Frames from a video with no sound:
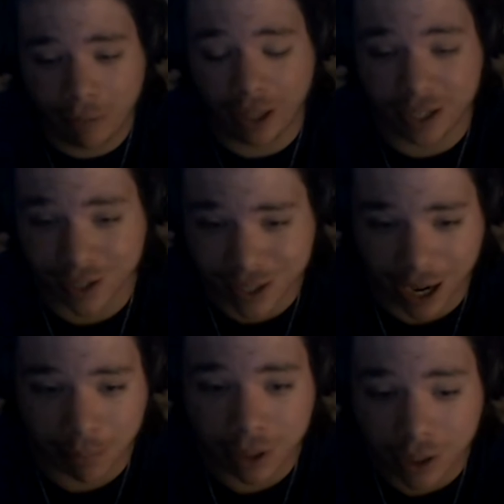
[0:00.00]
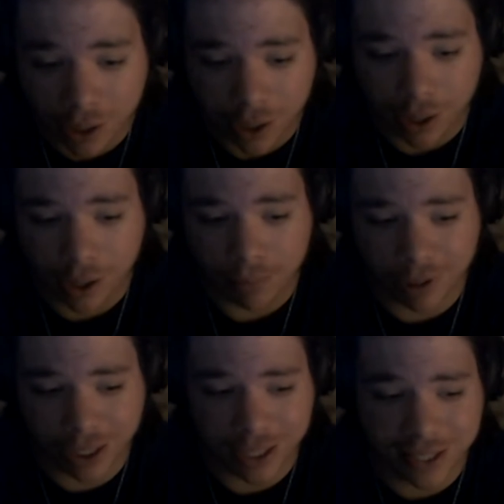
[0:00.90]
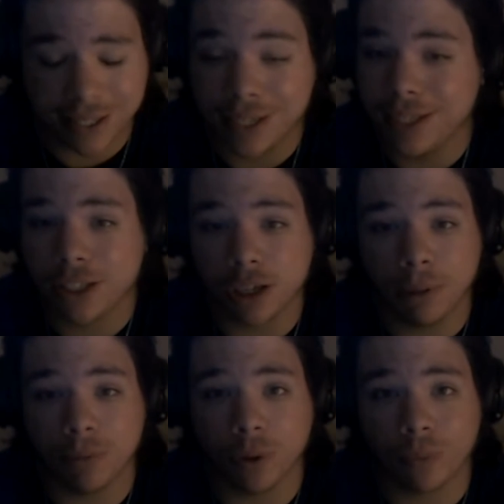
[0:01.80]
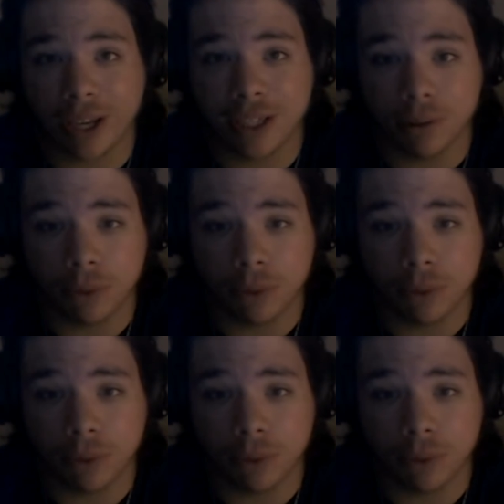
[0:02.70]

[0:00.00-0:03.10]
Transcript: that does happen because it's gonna be real random.